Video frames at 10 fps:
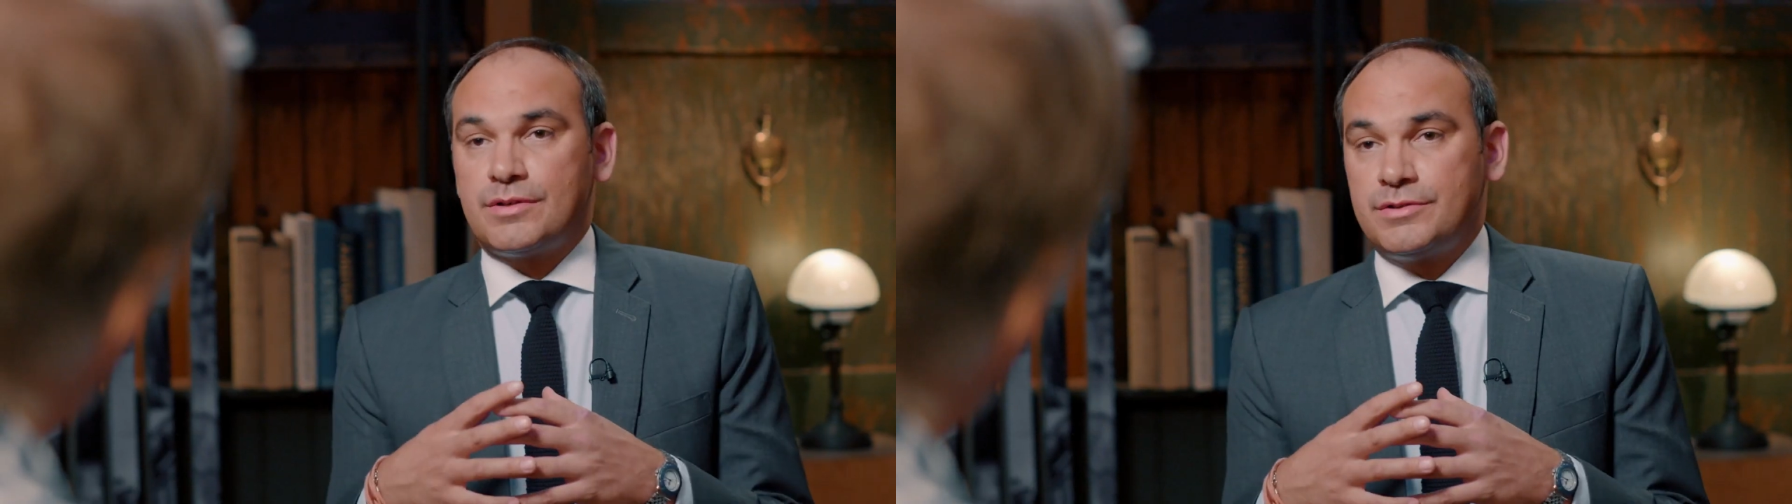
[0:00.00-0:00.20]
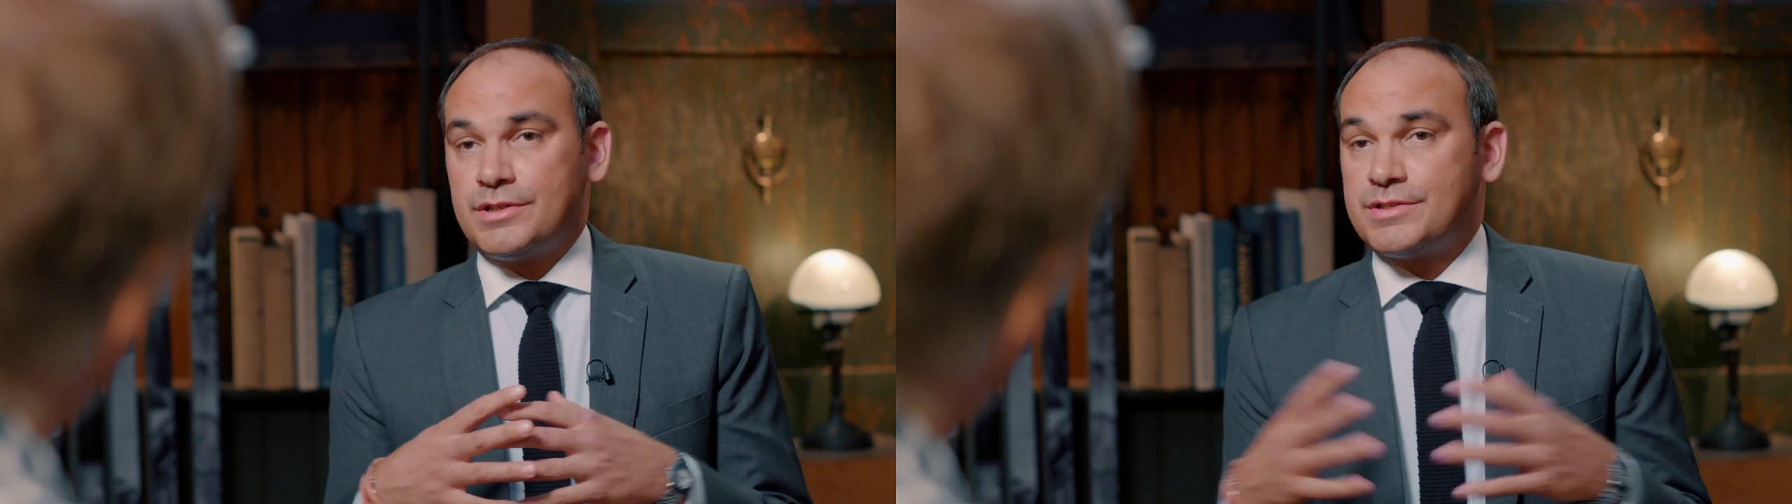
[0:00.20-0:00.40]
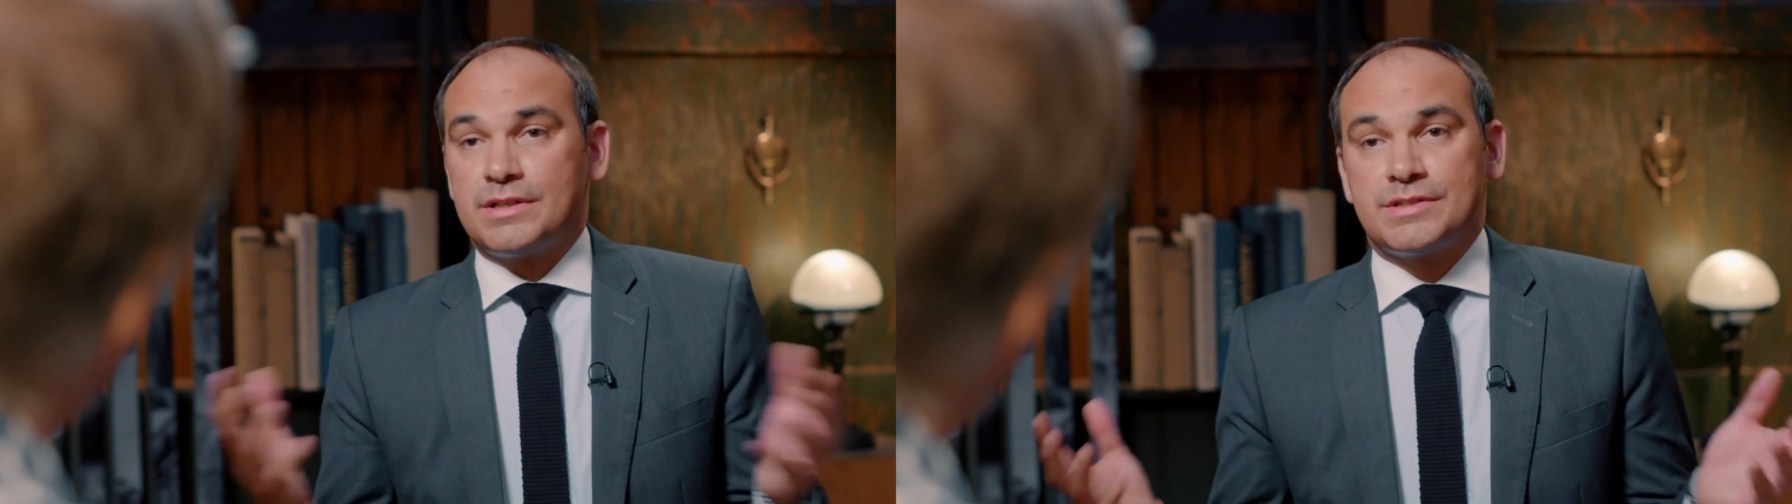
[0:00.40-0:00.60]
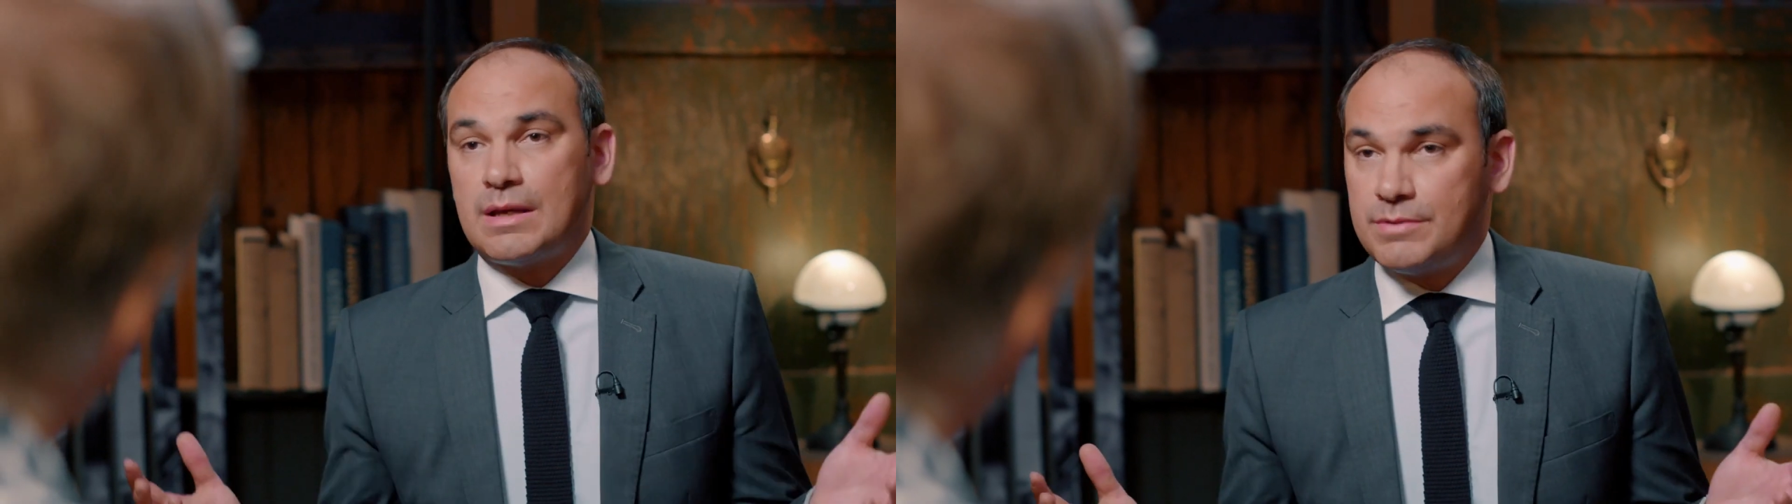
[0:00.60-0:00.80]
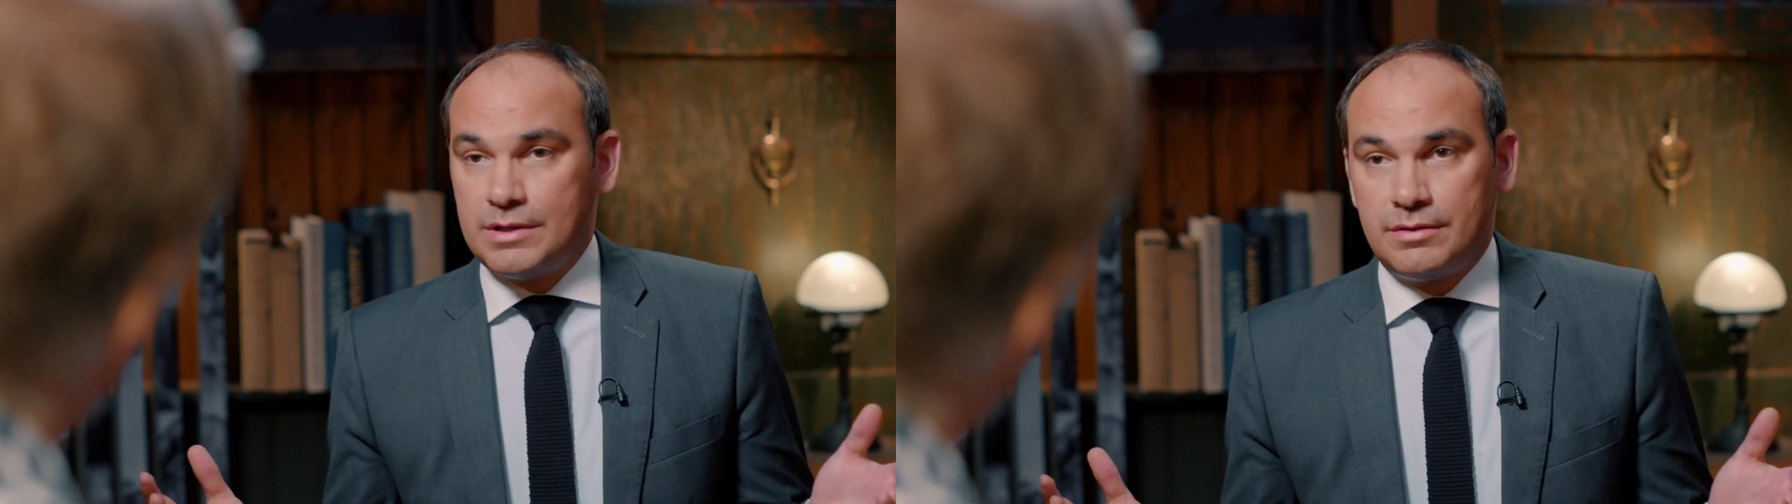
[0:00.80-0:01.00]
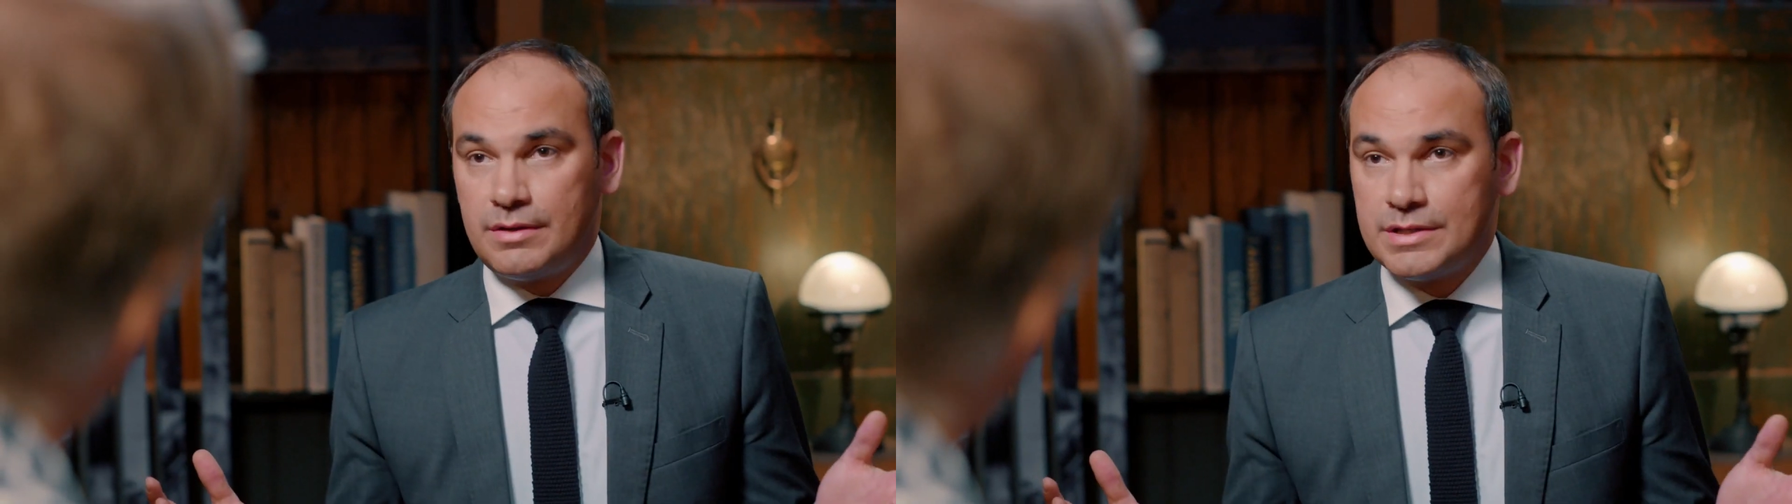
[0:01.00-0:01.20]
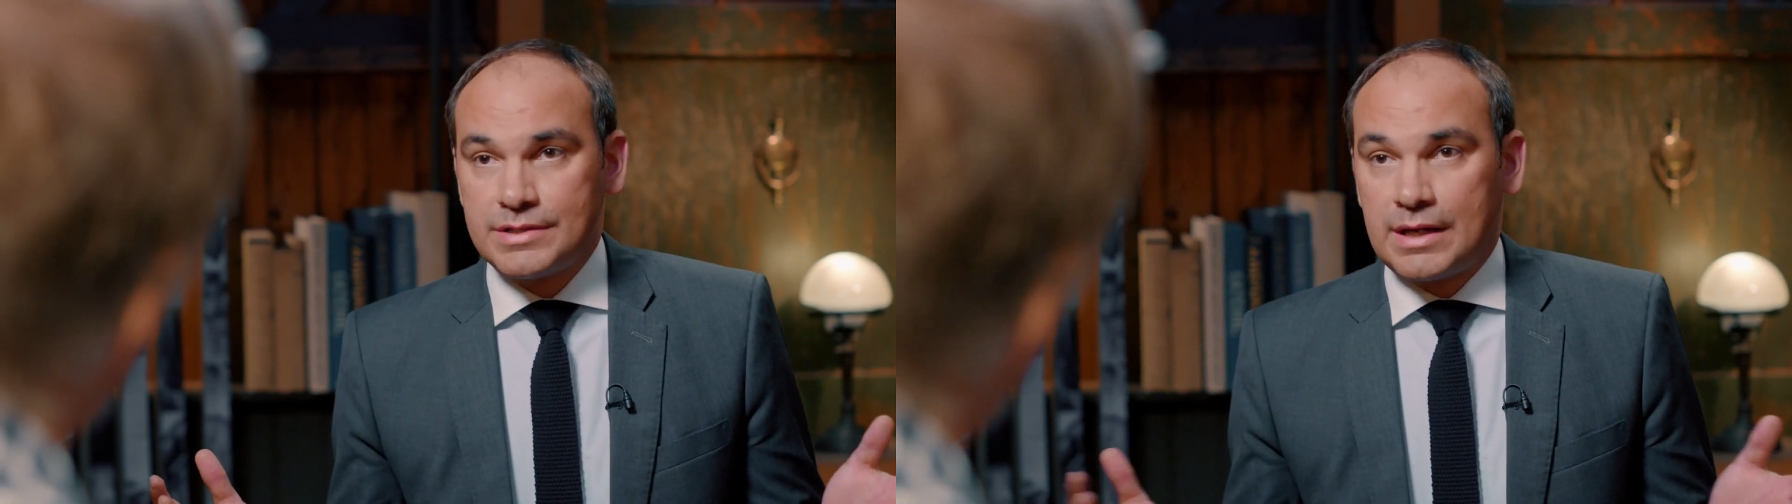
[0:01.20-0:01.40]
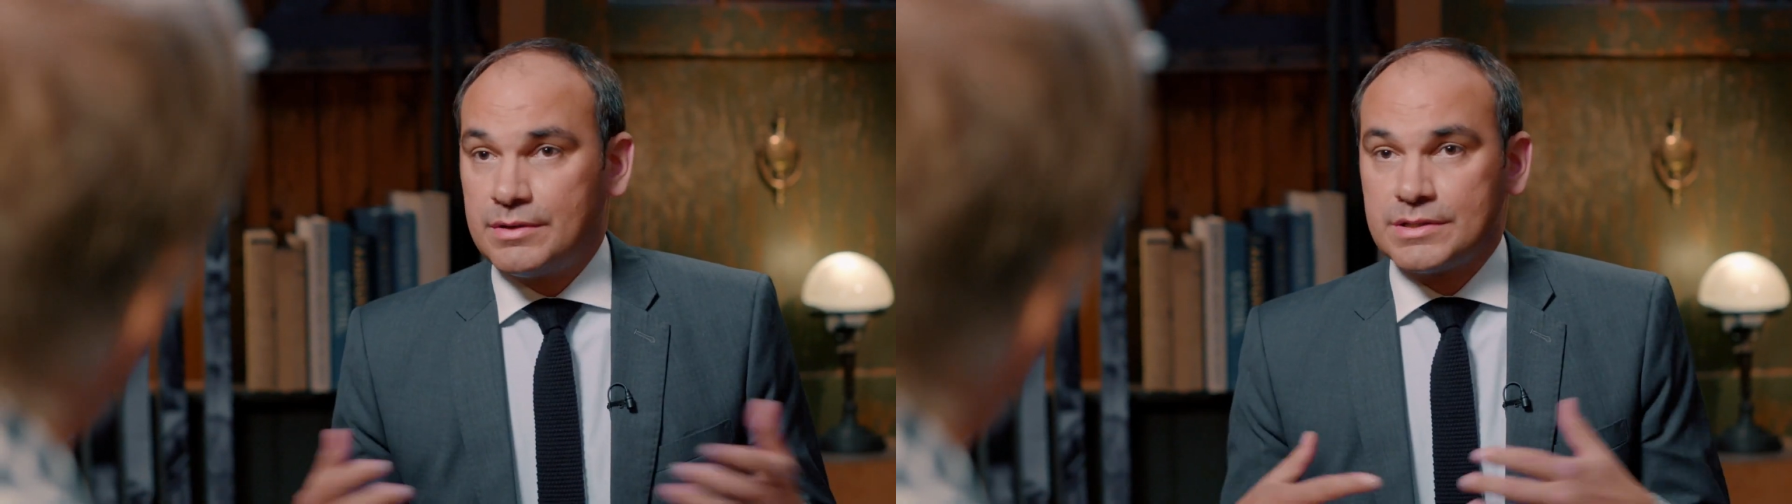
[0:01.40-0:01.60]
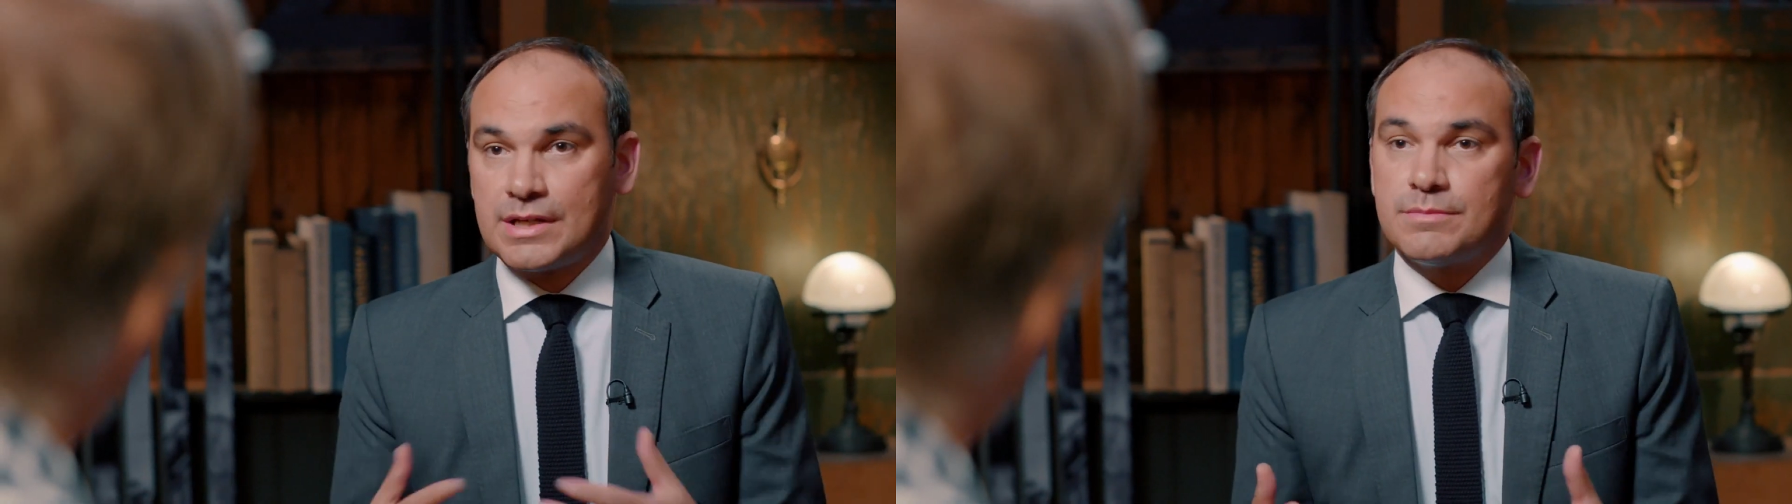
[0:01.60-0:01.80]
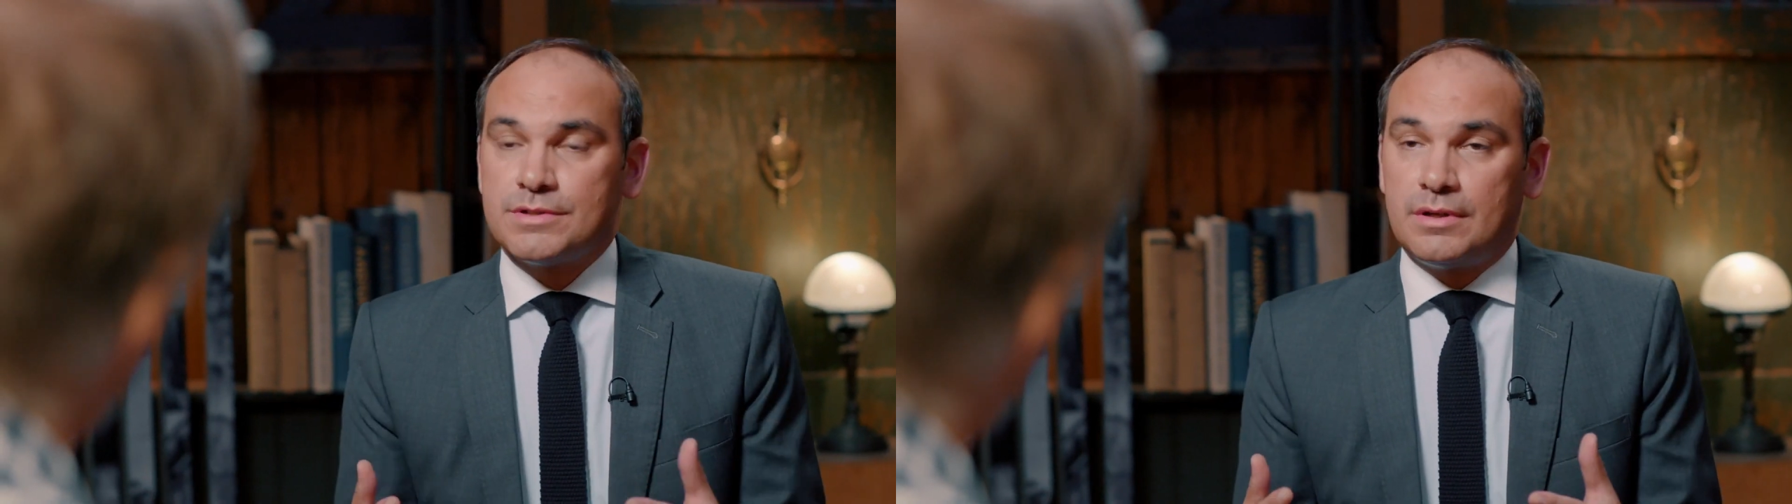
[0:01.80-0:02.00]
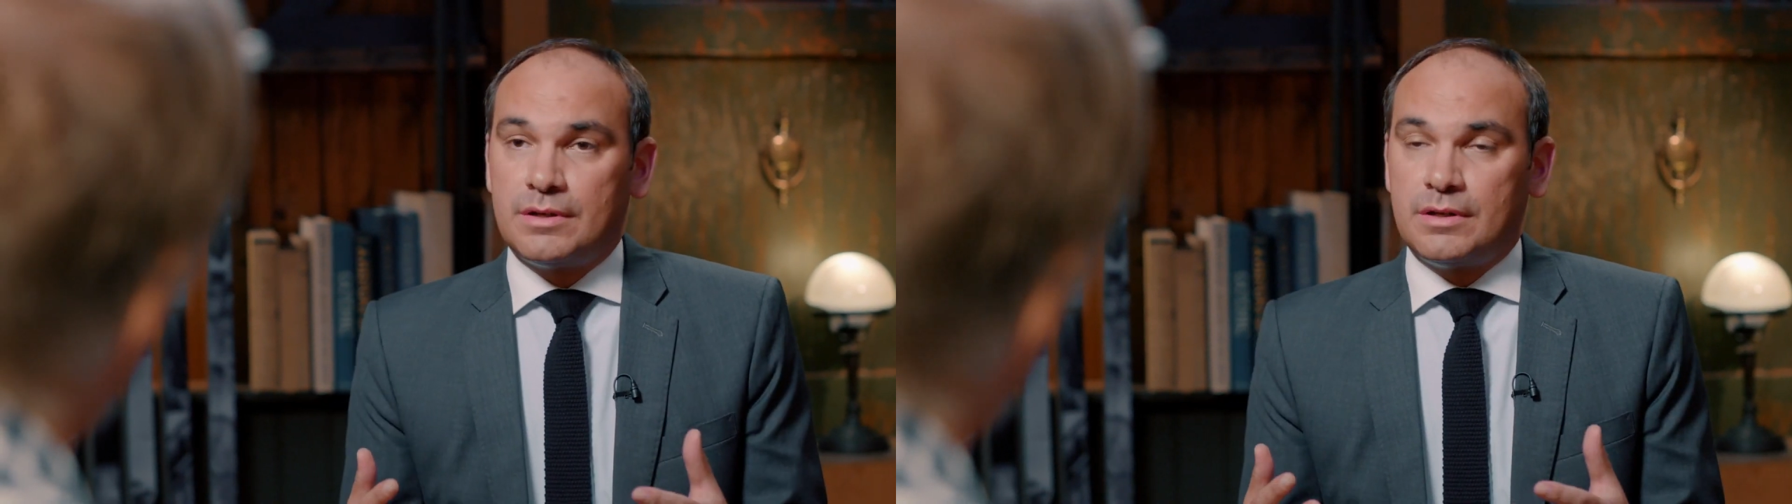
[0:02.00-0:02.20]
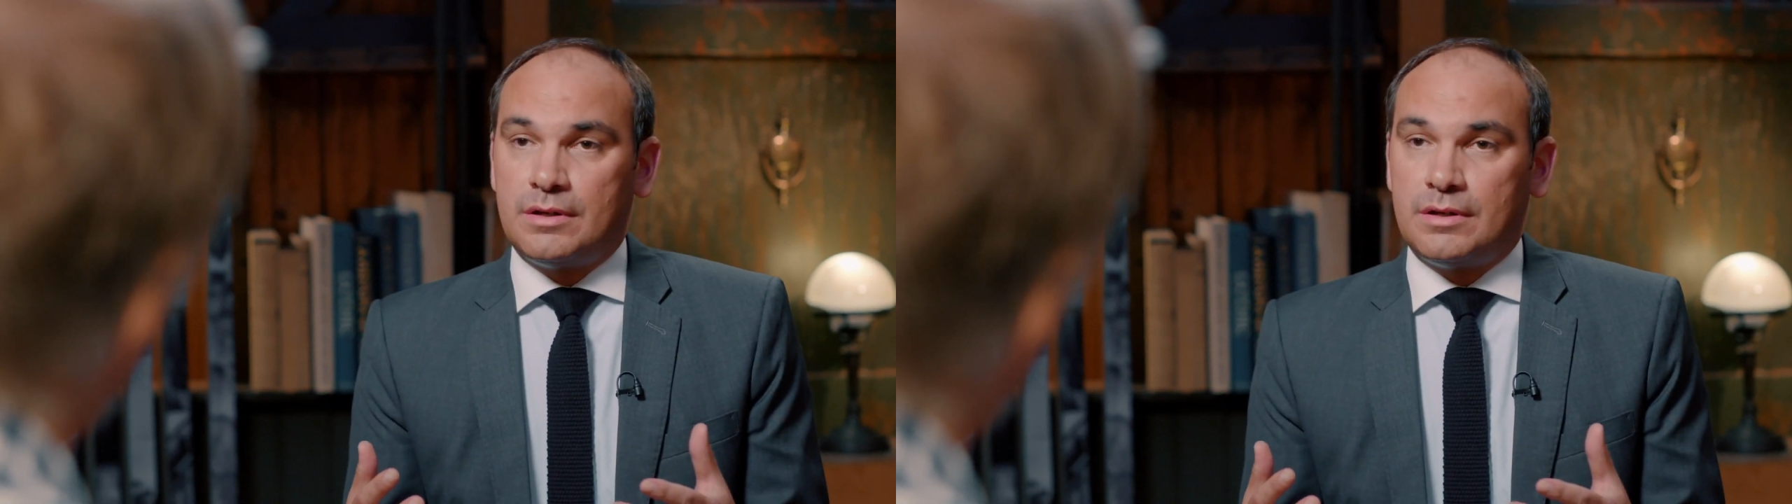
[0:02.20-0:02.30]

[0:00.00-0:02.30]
are just accepted. They sound exceptional.